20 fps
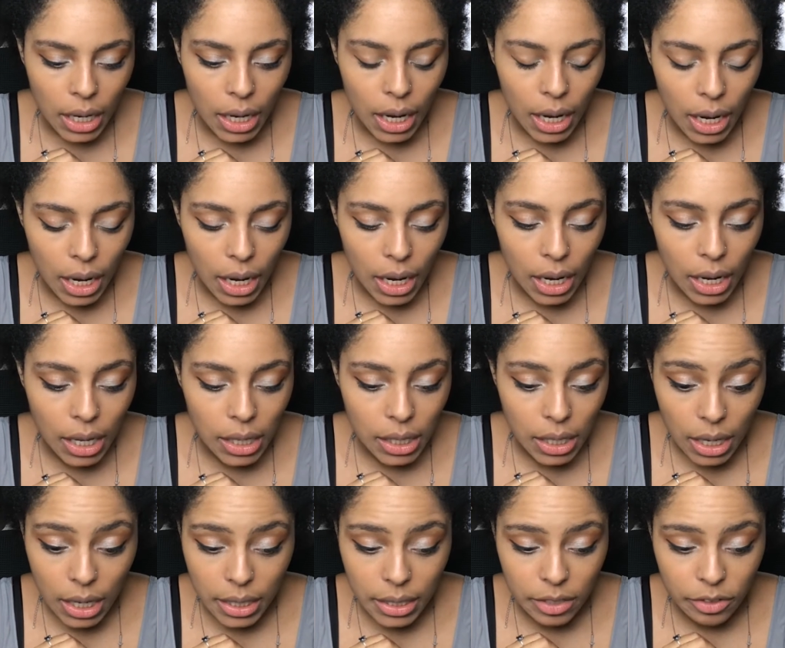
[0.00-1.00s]

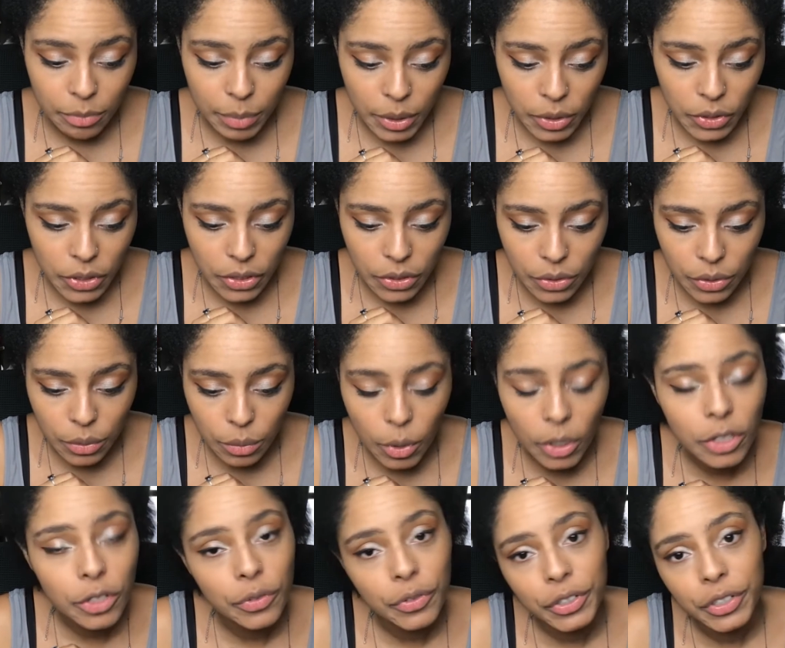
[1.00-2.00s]
the kind of person who
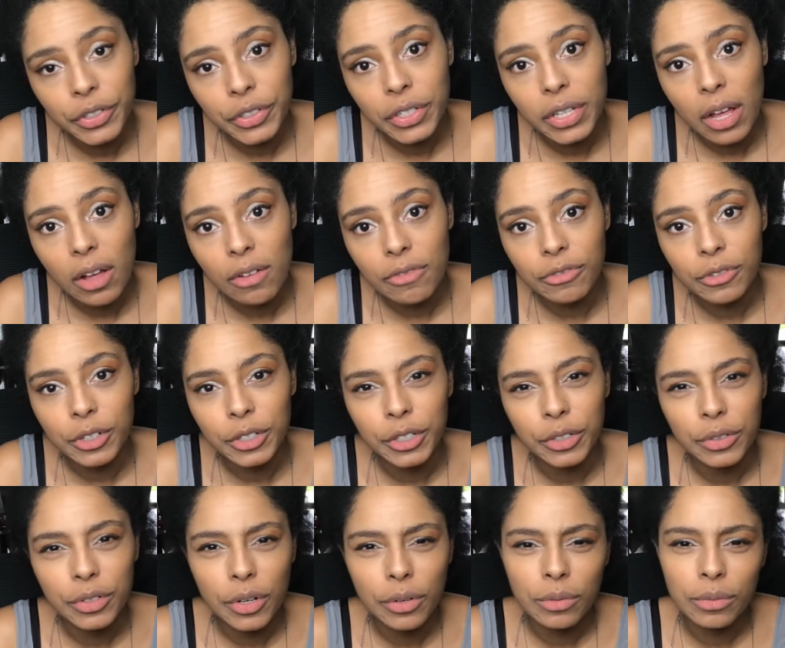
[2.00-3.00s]
works for yourself or
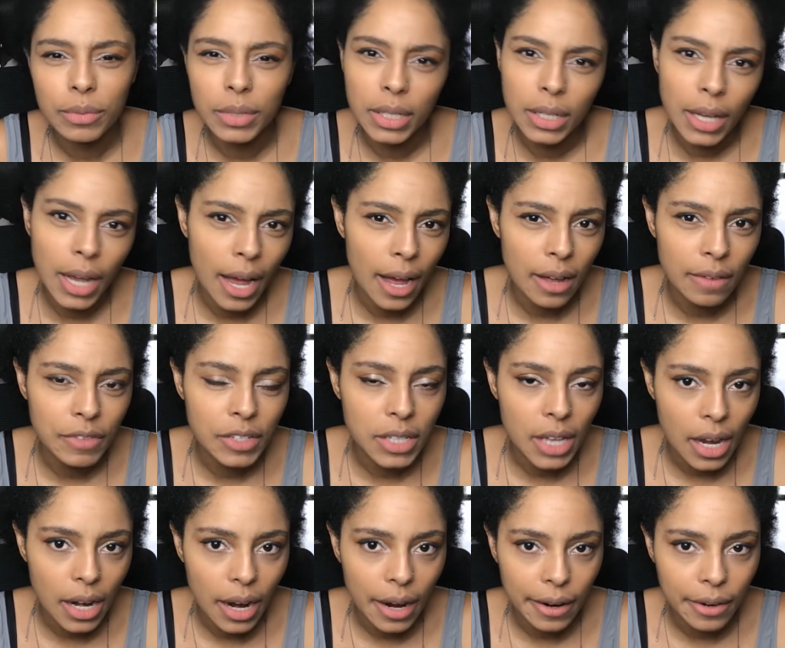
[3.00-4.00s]
you don't really have
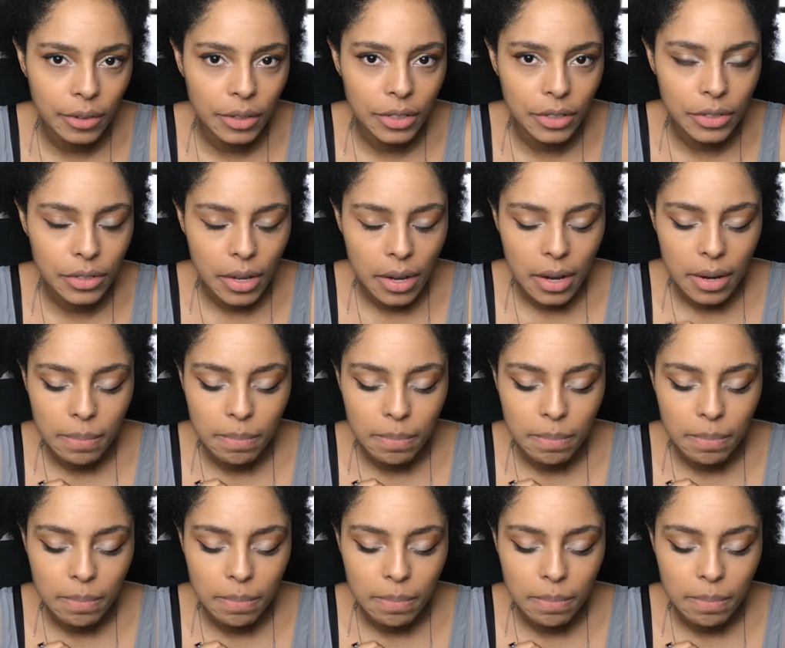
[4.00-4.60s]
set hours,